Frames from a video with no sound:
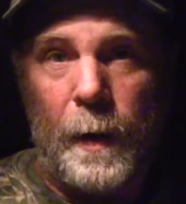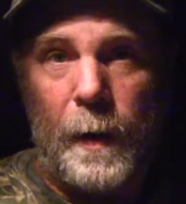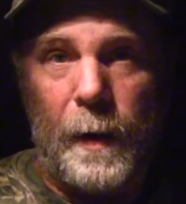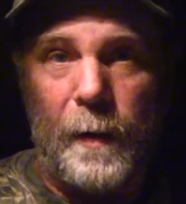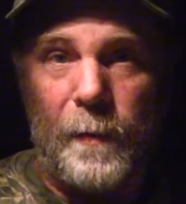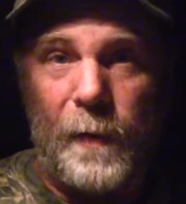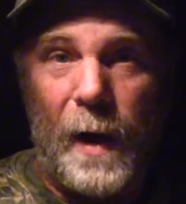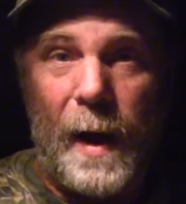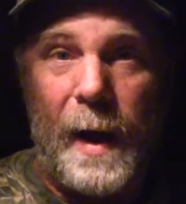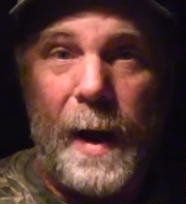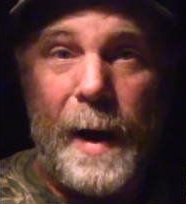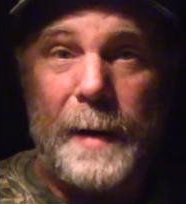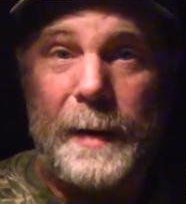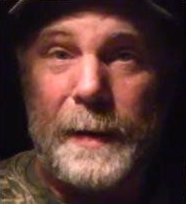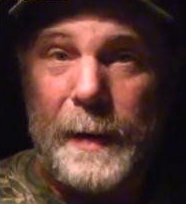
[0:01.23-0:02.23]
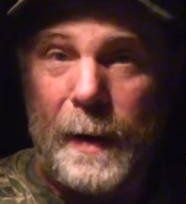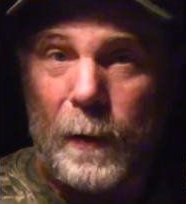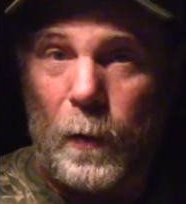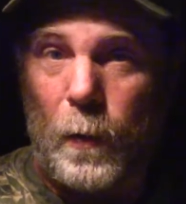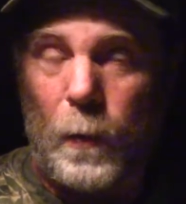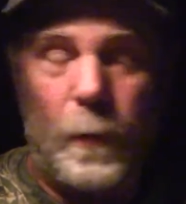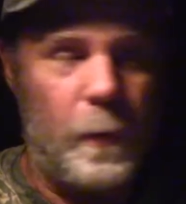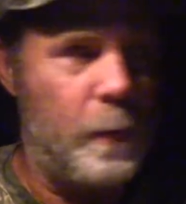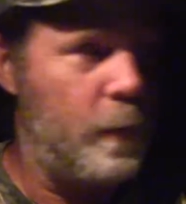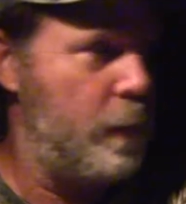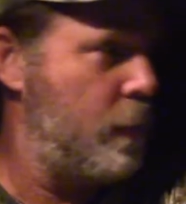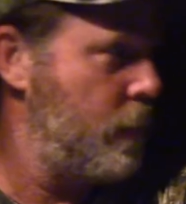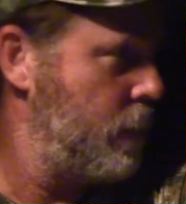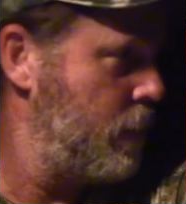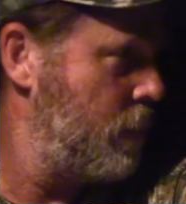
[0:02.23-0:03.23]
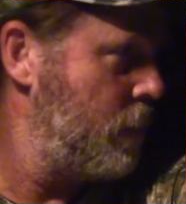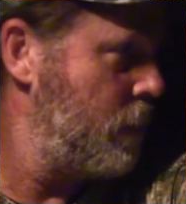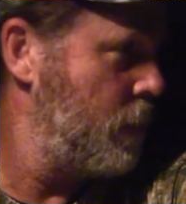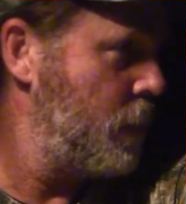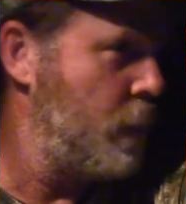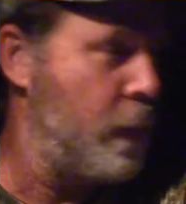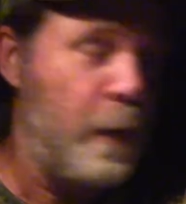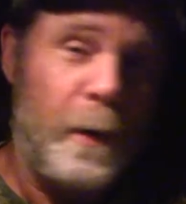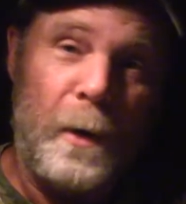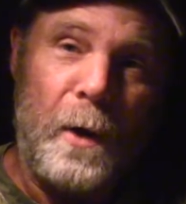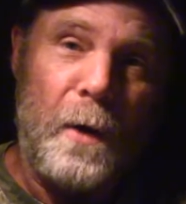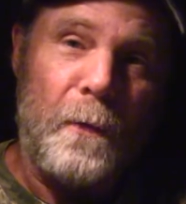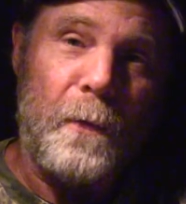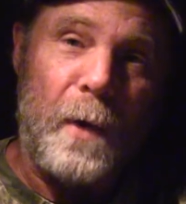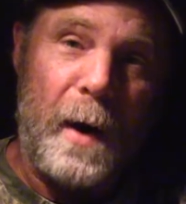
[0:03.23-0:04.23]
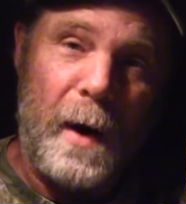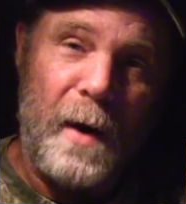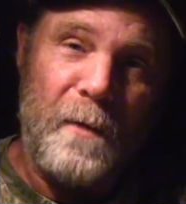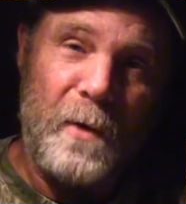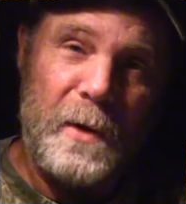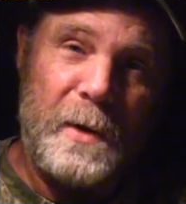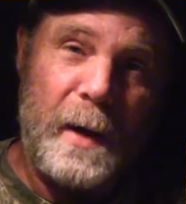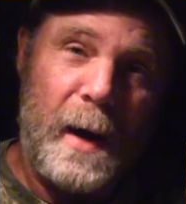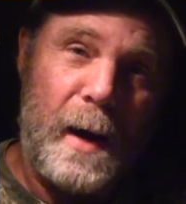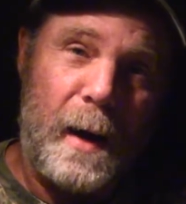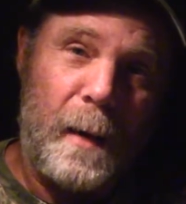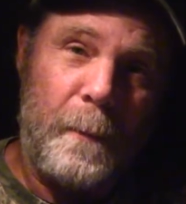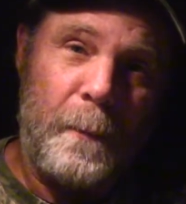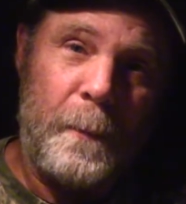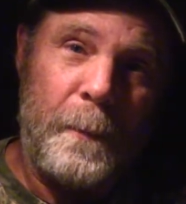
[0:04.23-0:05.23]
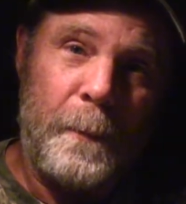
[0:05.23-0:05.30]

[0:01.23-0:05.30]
If I had a nickel for every time